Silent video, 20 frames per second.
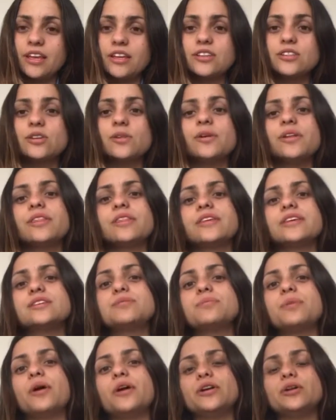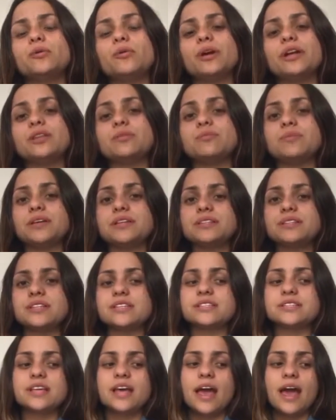So in this part, what it means
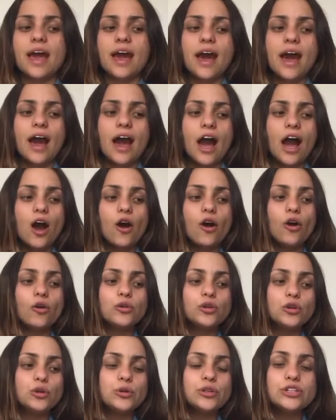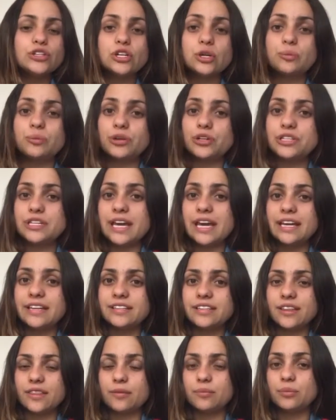is how you interpret
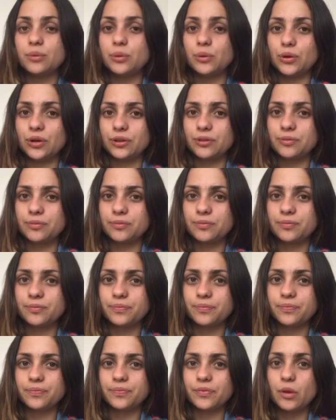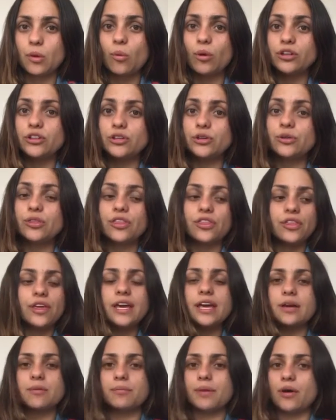the book, what you
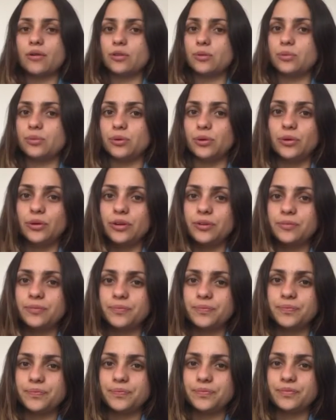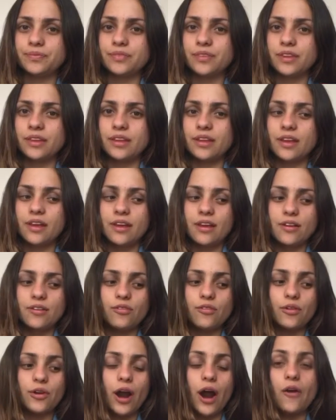think about the book.
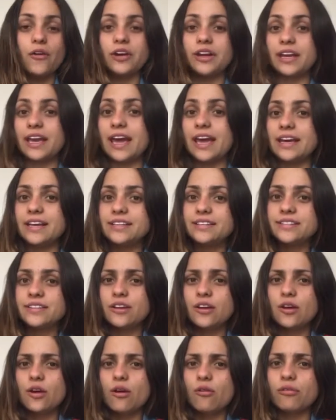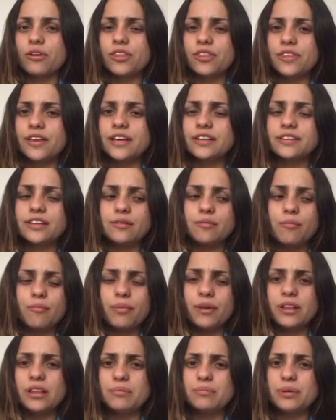For our case, we think that
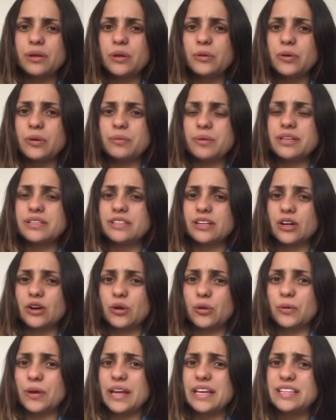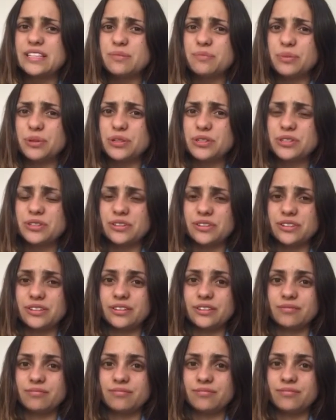Billy Pilgrim is a crazy person,
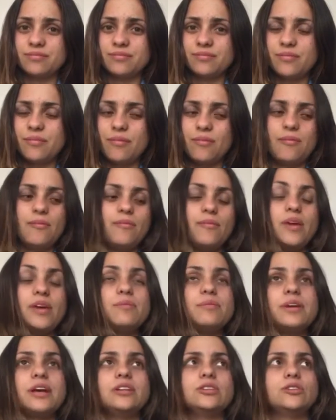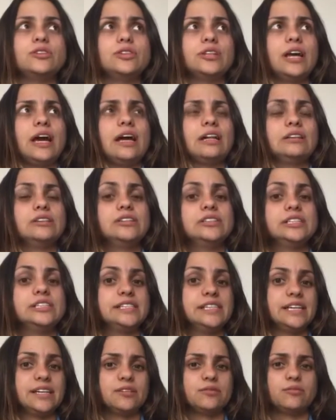maybe a
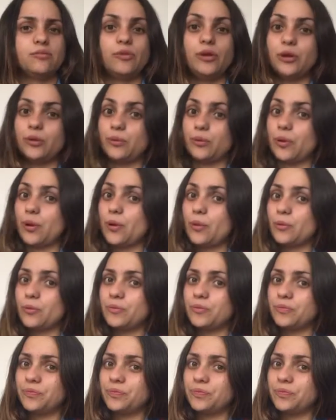lunatic, we don't know,